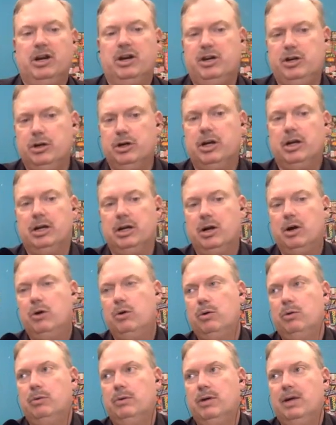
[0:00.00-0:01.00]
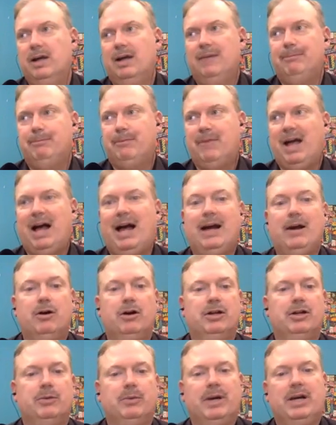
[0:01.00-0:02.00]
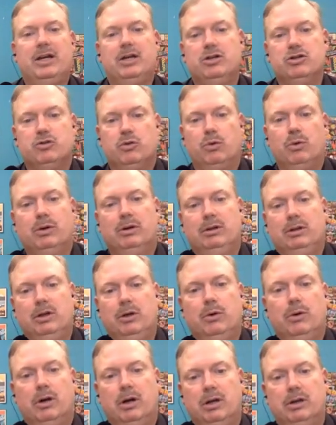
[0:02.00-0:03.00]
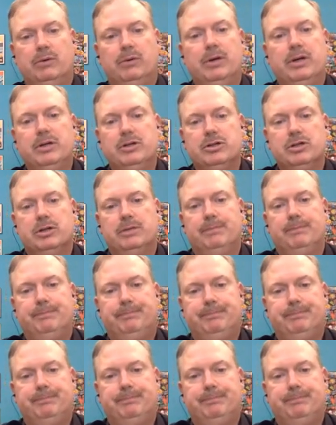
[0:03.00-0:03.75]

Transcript: you're going to go higher on the range or, or lower on the range?